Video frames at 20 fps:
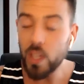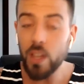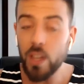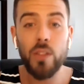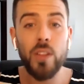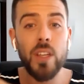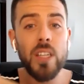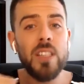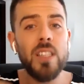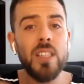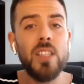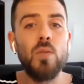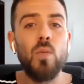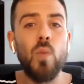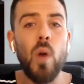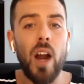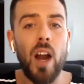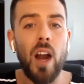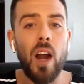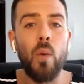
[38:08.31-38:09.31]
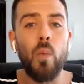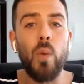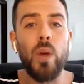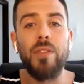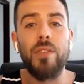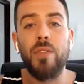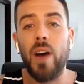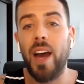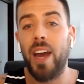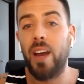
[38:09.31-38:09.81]
This is where we
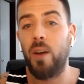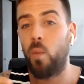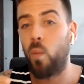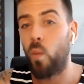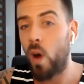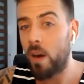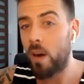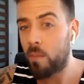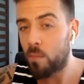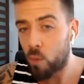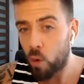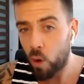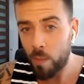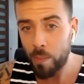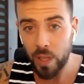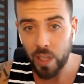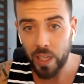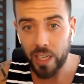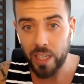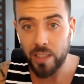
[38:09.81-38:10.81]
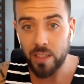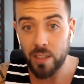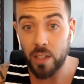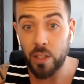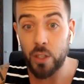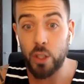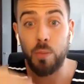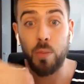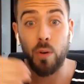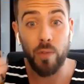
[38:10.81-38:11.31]
find one more place
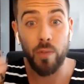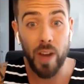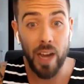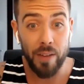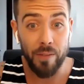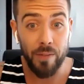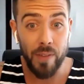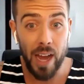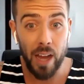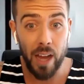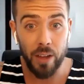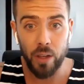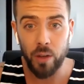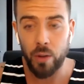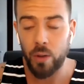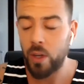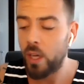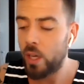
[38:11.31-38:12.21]
to provide value.